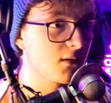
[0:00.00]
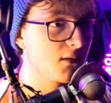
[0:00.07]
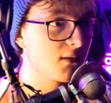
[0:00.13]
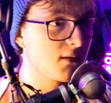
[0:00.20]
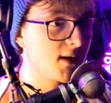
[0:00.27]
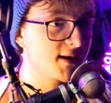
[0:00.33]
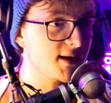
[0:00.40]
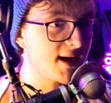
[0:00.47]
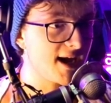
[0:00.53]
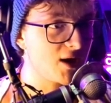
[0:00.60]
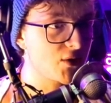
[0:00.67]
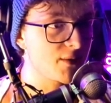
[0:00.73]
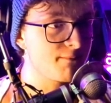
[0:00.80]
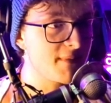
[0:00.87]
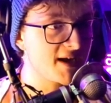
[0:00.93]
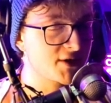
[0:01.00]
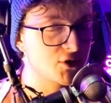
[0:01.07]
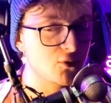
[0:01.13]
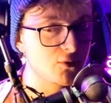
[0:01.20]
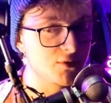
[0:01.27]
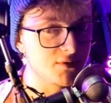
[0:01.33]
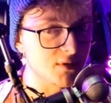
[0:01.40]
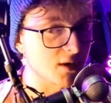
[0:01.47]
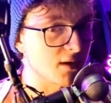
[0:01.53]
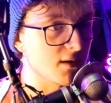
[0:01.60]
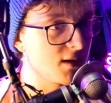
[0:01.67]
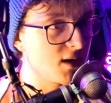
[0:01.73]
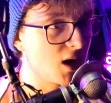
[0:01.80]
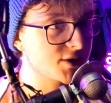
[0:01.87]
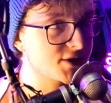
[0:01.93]
I don't know how the metal's
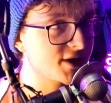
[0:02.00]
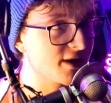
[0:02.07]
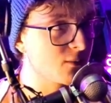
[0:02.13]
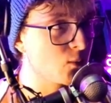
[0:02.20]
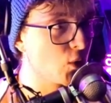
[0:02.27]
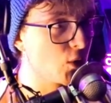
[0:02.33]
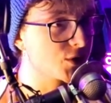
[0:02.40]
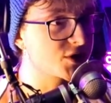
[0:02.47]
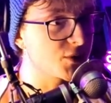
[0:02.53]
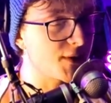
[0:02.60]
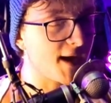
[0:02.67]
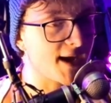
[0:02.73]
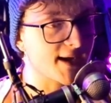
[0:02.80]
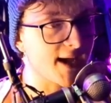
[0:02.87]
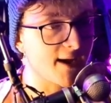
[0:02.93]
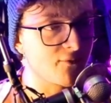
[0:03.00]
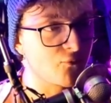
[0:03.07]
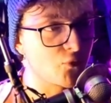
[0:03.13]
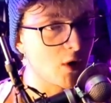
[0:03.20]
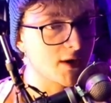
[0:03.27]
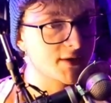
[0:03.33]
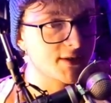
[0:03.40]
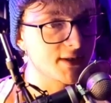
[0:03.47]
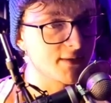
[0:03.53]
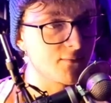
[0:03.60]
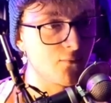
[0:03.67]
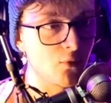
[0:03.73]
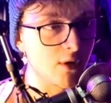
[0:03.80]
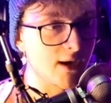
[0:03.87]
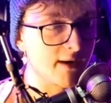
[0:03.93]
lasting in water without getting rusted
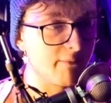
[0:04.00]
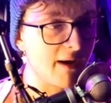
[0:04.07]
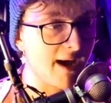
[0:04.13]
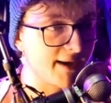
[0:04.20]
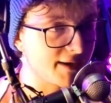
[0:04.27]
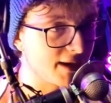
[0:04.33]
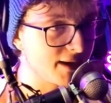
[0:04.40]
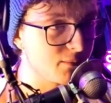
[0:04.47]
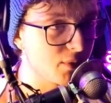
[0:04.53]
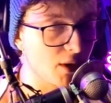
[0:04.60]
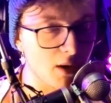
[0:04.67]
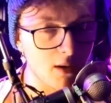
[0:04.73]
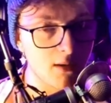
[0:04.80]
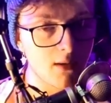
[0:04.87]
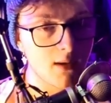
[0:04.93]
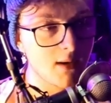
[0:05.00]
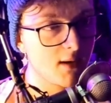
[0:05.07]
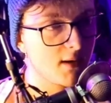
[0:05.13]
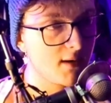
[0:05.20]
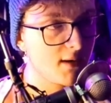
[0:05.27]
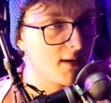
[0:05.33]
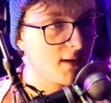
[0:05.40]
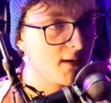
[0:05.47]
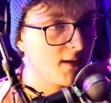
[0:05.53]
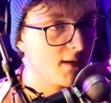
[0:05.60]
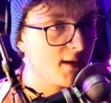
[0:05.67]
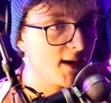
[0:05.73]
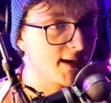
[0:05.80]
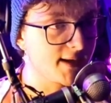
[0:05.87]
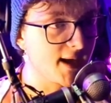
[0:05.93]
really badly, but
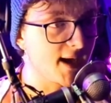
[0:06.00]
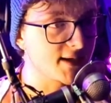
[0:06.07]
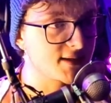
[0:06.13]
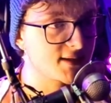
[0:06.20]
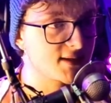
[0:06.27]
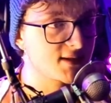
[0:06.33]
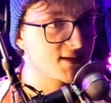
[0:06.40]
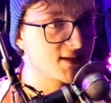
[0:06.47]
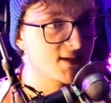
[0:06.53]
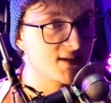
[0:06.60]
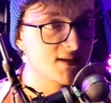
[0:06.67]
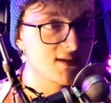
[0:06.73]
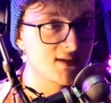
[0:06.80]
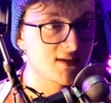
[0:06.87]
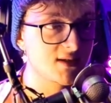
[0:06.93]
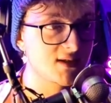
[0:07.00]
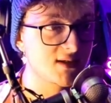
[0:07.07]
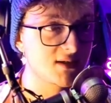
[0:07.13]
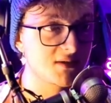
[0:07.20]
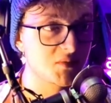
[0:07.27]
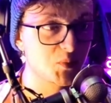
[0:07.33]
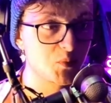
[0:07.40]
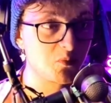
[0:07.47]
I guess...